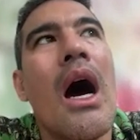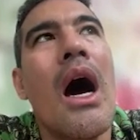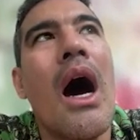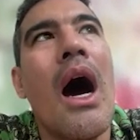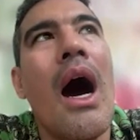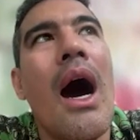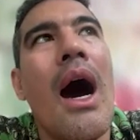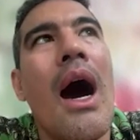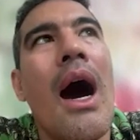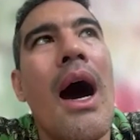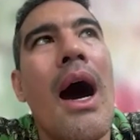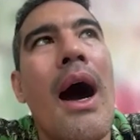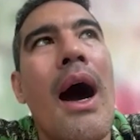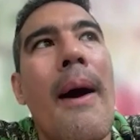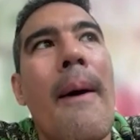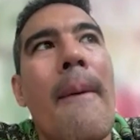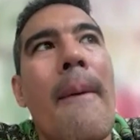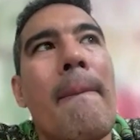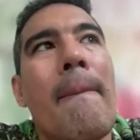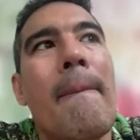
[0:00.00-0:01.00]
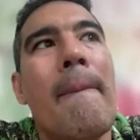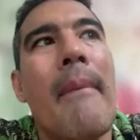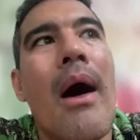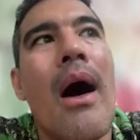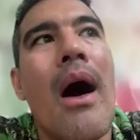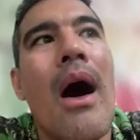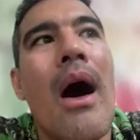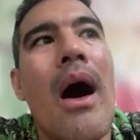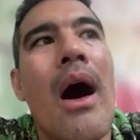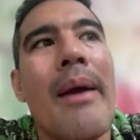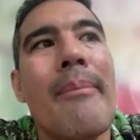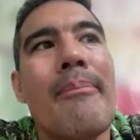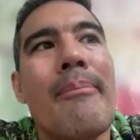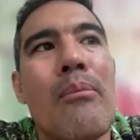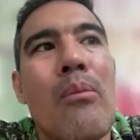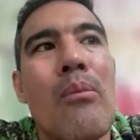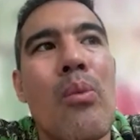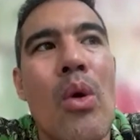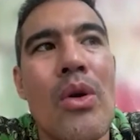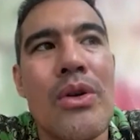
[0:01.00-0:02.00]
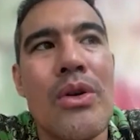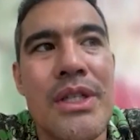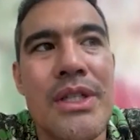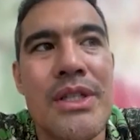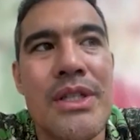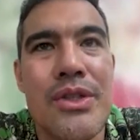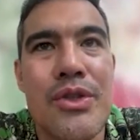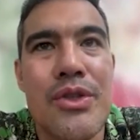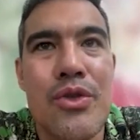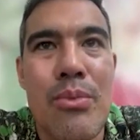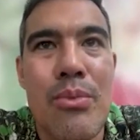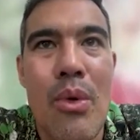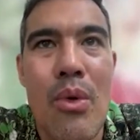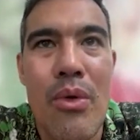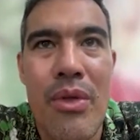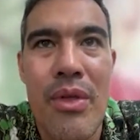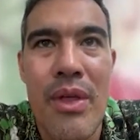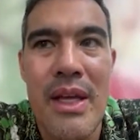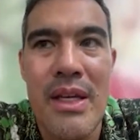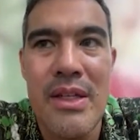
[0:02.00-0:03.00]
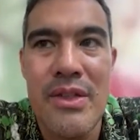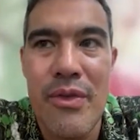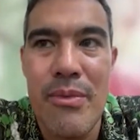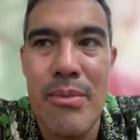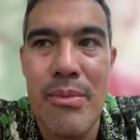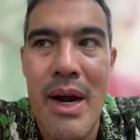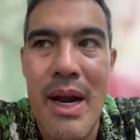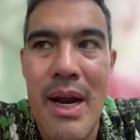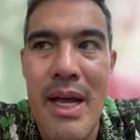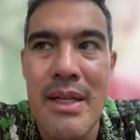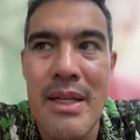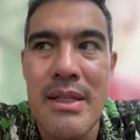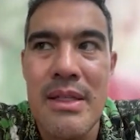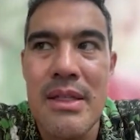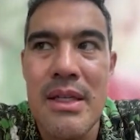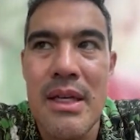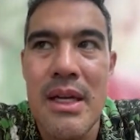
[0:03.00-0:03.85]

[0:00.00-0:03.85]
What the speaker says: I'm wanting to do more things for brands.